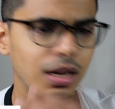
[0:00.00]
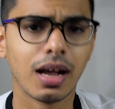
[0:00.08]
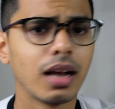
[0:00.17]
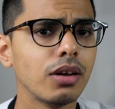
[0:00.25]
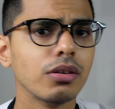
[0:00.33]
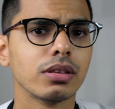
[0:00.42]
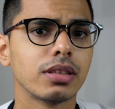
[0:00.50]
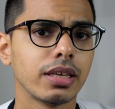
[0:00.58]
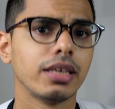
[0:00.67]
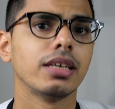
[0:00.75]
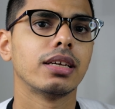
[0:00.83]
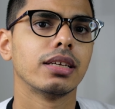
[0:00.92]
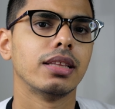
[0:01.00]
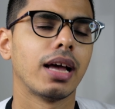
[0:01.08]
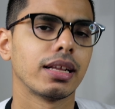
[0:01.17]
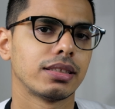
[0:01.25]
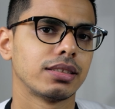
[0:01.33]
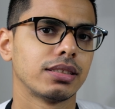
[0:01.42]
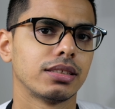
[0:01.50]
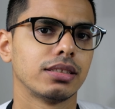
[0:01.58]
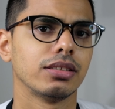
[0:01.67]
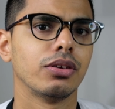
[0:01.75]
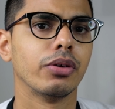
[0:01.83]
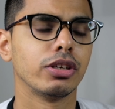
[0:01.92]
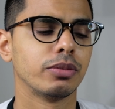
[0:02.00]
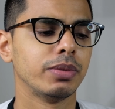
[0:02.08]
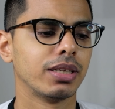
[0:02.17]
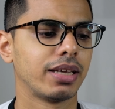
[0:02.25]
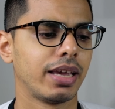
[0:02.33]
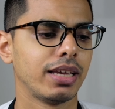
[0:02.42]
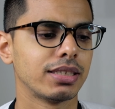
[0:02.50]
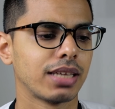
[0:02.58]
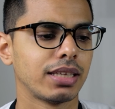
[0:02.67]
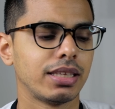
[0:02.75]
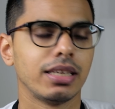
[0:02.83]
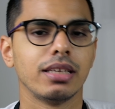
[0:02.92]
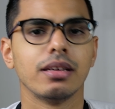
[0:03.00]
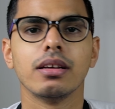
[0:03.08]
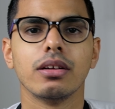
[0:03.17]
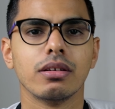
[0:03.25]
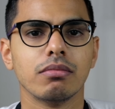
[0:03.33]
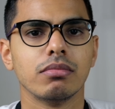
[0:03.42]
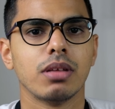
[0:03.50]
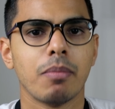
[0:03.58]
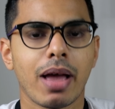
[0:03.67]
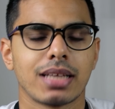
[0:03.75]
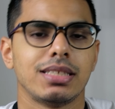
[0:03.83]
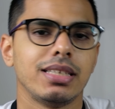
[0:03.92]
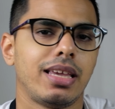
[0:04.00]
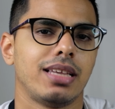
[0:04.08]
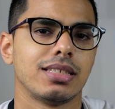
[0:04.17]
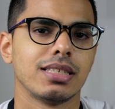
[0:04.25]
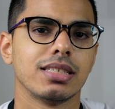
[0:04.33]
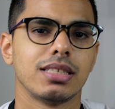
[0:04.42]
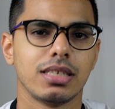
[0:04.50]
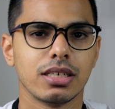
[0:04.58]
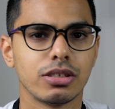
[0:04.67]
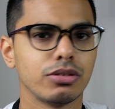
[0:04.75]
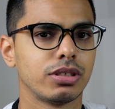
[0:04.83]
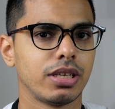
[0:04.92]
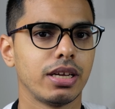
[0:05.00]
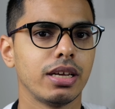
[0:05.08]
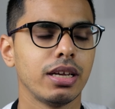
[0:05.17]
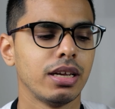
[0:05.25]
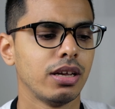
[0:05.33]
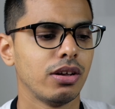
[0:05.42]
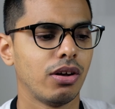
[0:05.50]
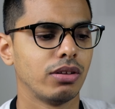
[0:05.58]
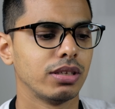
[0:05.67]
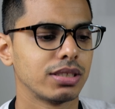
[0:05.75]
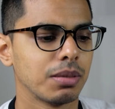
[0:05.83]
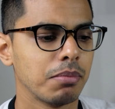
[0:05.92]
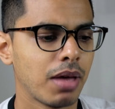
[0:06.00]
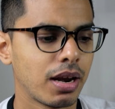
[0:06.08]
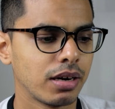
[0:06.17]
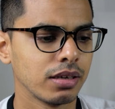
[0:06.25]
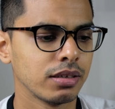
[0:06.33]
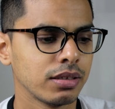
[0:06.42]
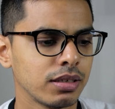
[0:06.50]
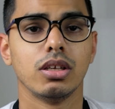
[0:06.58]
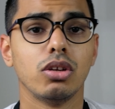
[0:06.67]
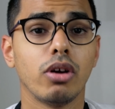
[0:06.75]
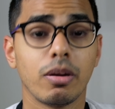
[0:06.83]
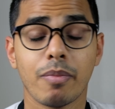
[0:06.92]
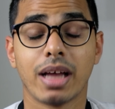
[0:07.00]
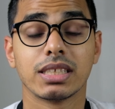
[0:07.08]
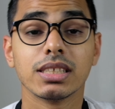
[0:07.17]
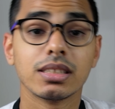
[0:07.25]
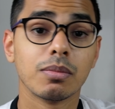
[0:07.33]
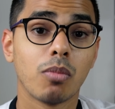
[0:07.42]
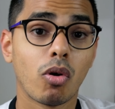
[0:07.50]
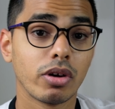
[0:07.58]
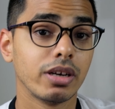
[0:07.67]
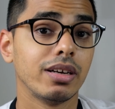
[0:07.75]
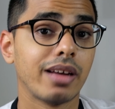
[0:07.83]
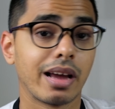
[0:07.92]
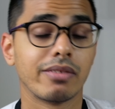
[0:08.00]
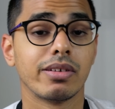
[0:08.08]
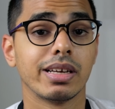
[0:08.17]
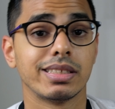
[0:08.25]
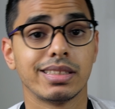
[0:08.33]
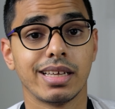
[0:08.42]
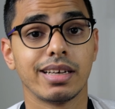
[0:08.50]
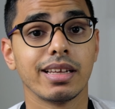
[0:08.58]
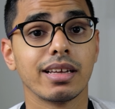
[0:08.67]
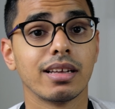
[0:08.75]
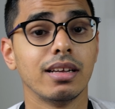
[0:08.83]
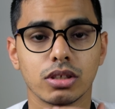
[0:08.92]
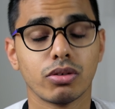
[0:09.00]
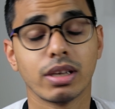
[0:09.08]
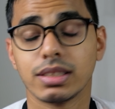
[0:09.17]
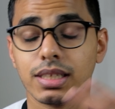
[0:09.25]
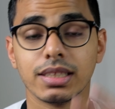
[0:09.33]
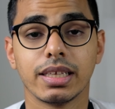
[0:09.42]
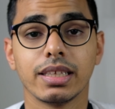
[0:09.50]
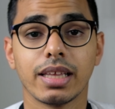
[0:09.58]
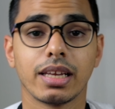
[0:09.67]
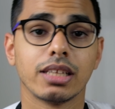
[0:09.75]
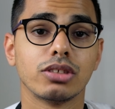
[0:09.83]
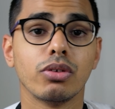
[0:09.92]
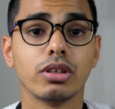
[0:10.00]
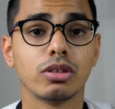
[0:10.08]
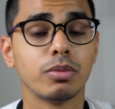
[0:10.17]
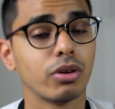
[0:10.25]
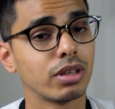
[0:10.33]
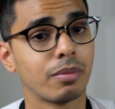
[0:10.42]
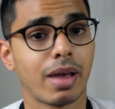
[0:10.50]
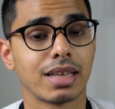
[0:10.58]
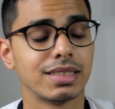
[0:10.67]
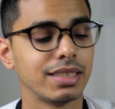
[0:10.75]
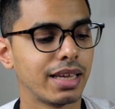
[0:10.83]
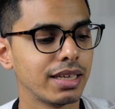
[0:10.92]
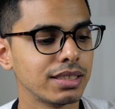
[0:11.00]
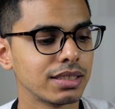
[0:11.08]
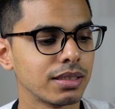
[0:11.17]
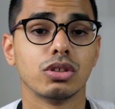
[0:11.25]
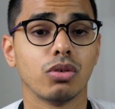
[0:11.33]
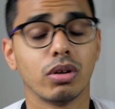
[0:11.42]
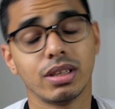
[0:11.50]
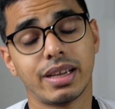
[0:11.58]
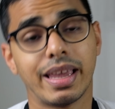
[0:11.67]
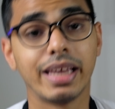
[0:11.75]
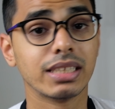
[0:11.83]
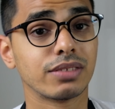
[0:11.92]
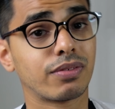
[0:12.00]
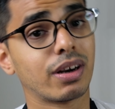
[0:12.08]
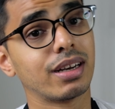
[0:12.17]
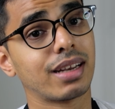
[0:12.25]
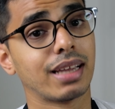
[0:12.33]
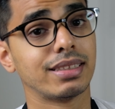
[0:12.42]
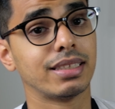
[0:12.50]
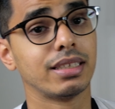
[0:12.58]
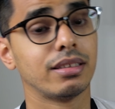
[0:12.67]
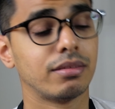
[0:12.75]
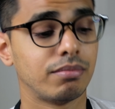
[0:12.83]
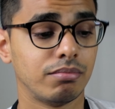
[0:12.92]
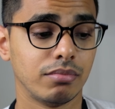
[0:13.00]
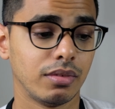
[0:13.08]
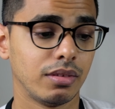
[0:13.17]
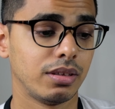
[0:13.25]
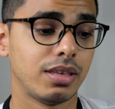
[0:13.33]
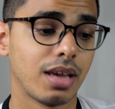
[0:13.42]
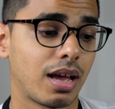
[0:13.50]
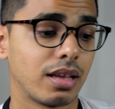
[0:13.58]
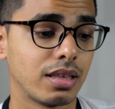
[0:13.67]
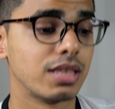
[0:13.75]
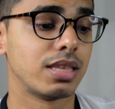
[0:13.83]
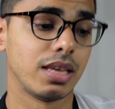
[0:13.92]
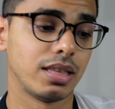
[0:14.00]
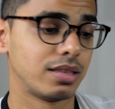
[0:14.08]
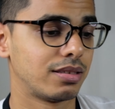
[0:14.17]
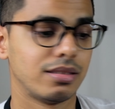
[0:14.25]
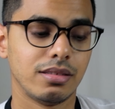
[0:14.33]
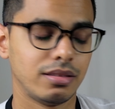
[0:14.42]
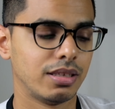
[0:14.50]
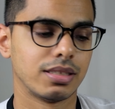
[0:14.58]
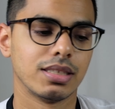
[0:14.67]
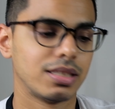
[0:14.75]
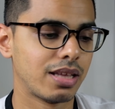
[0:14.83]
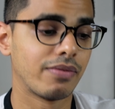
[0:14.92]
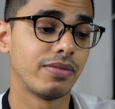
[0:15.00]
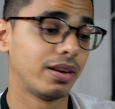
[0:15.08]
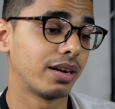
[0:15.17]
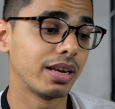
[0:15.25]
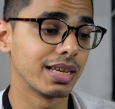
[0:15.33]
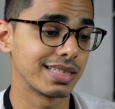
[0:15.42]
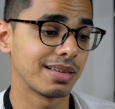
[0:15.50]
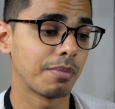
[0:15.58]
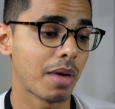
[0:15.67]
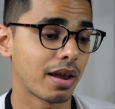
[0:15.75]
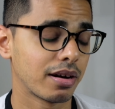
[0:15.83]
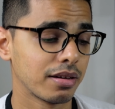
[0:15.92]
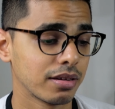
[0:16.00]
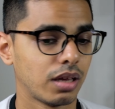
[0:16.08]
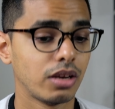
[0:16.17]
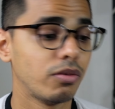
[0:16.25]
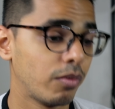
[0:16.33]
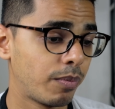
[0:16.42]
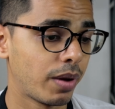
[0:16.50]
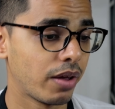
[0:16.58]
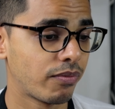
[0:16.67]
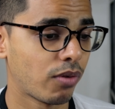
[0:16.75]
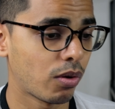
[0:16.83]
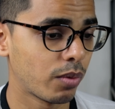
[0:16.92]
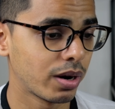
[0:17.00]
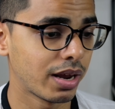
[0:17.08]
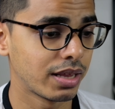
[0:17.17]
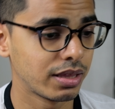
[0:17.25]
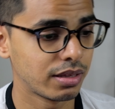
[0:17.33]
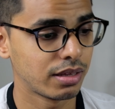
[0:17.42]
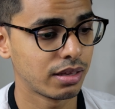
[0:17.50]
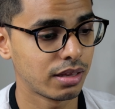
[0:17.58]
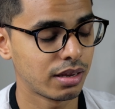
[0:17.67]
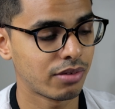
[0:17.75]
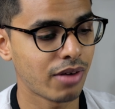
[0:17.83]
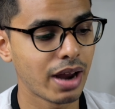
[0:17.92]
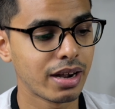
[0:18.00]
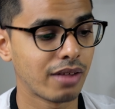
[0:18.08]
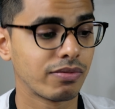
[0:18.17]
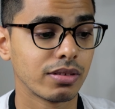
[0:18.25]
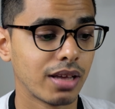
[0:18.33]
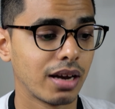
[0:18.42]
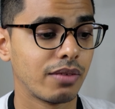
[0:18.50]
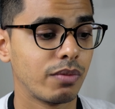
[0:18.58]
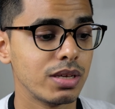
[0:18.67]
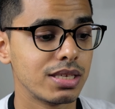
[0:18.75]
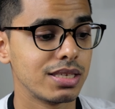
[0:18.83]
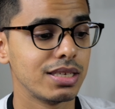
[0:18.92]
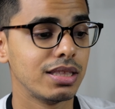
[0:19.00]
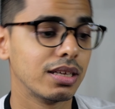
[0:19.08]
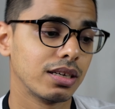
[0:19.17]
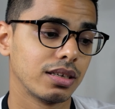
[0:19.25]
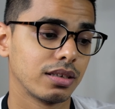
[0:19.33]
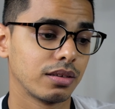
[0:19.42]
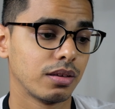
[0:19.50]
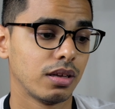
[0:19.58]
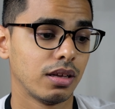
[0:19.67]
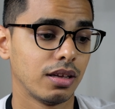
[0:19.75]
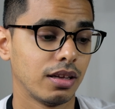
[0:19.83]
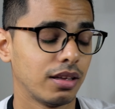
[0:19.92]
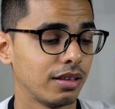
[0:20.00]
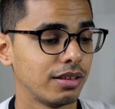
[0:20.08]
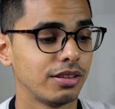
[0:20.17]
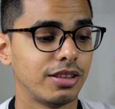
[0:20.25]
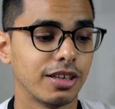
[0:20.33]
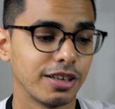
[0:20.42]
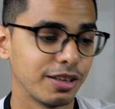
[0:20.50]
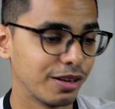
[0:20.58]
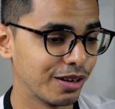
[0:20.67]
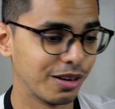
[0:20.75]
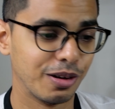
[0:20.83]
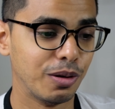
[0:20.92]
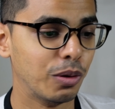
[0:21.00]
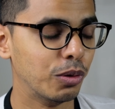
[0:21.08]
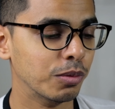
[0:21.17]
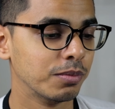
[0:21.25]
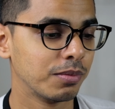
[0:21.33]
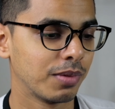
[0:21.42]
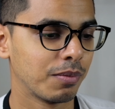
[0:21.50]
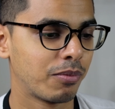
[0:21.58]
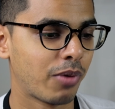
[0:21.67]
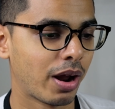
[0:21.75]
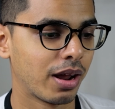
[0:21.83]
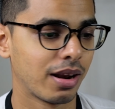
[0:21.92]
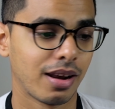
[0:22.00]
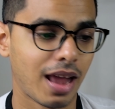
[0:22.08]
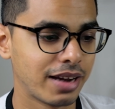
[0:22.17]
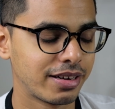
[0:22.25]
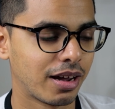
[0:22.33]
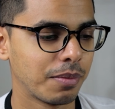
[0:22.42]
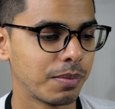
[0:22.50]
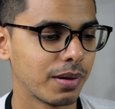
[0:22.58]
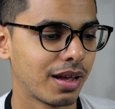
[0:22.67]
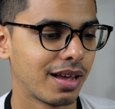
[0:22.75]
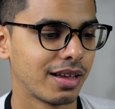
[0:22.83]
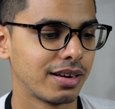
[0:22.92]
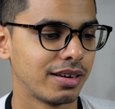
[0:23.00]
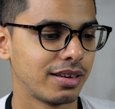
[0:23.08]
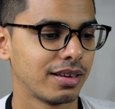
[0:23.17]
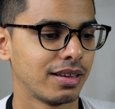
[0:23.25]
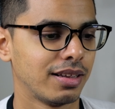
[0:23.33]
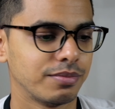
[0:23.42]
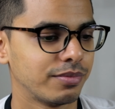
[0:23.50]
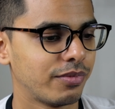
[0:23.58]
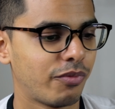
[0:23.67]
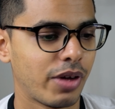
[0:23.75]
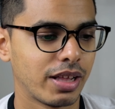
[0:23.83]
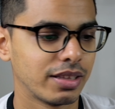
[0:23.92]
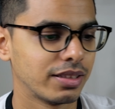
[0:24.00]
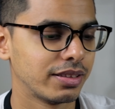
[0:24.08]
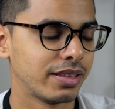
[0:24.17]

I don't think that's going to be the case. I think the Maxi Case is here to stay on the Submariner. It matches the modern diver aesthetic. So I still think that it's going to be on the Maxi Case. So on the case front, I think, yeah, this is definitely a Submariner. And you play forward, and right after that, we see the Lume light up, and well,